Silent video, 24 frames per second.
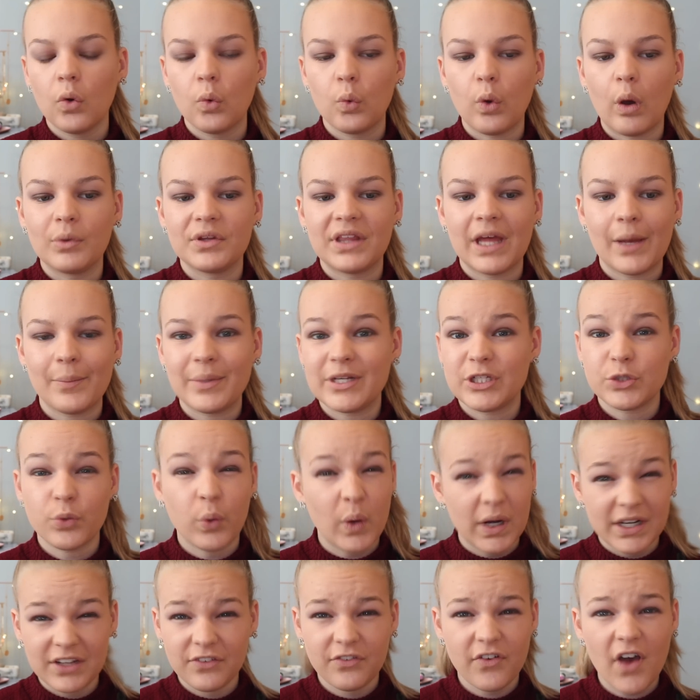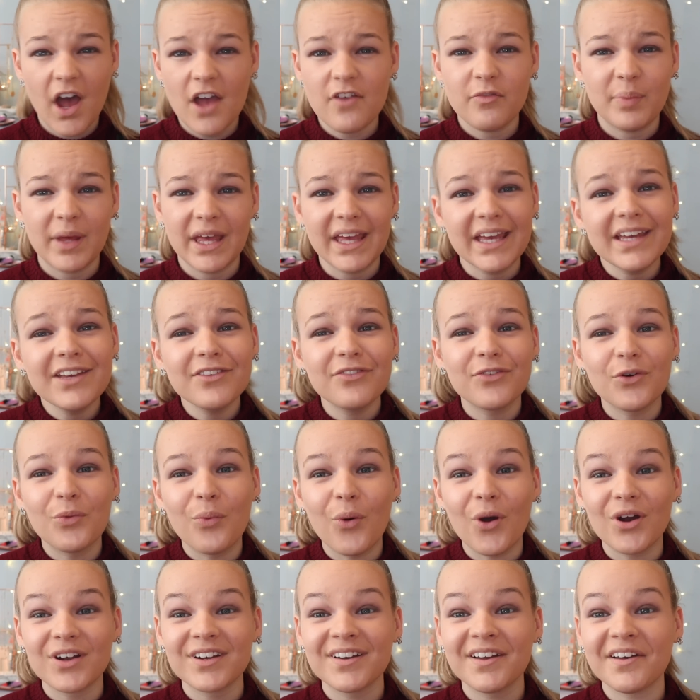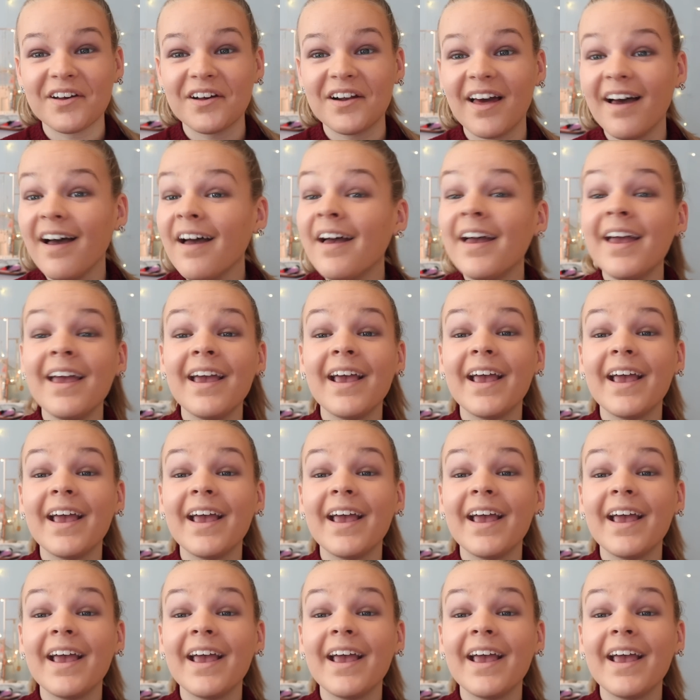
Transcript: what would that be, 25p for one colour?